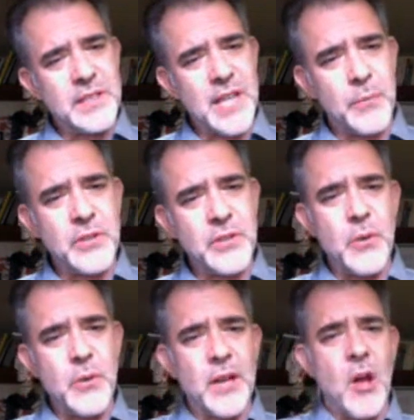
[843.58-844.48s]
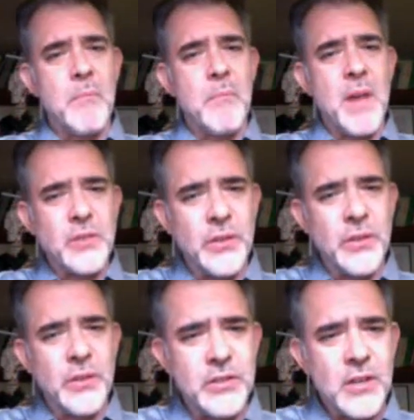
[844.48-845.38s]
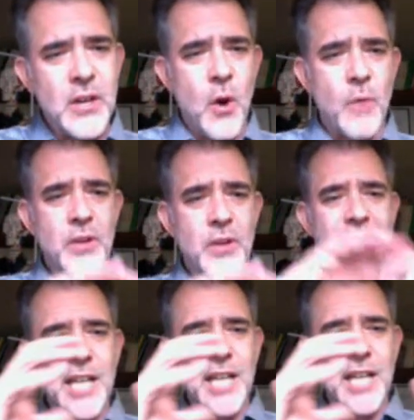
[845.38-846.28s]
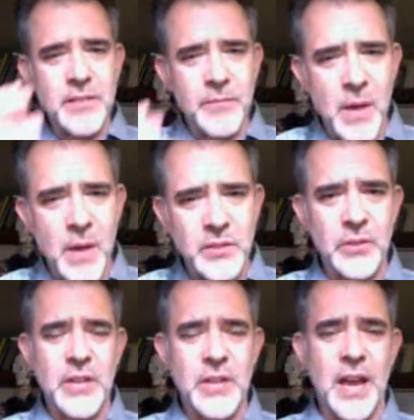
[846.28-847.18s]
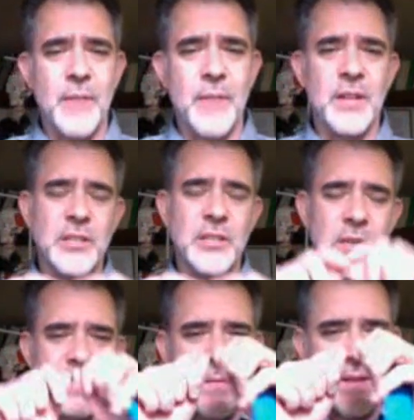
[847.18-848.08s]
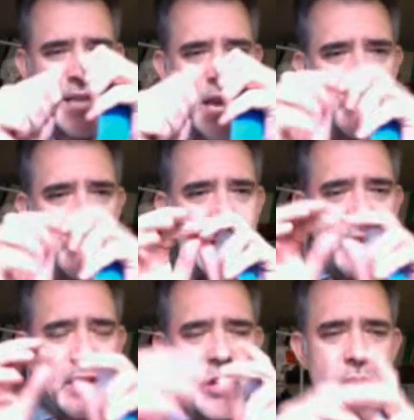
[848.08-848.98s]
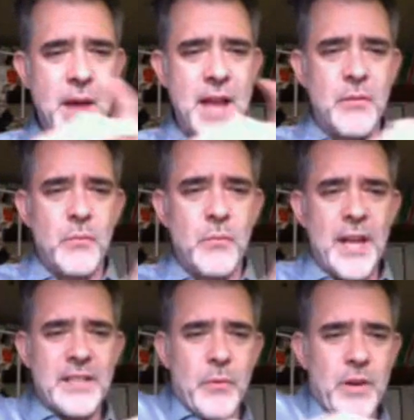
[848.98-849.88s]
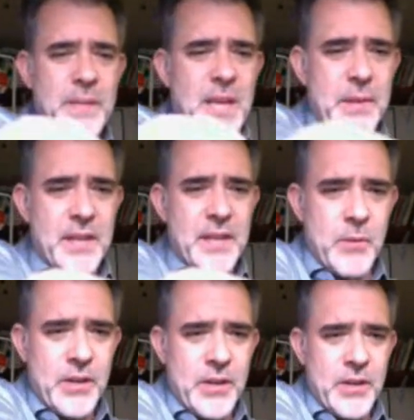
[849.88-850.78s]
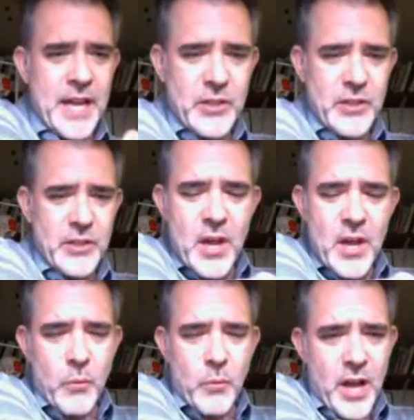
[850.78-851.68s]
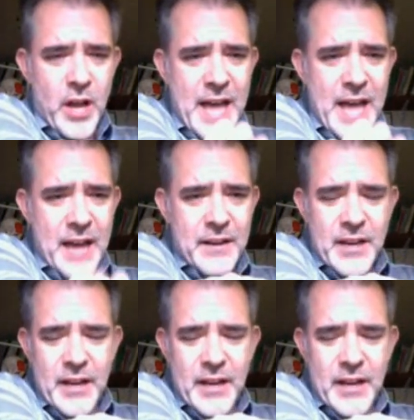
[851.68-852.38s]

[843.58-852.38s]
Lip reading: tape. We're usually going along muscles, over attachments of muscles. I often like to extend the tape. You might, like I said, we're going to be taping the elbow today, so we'll come to that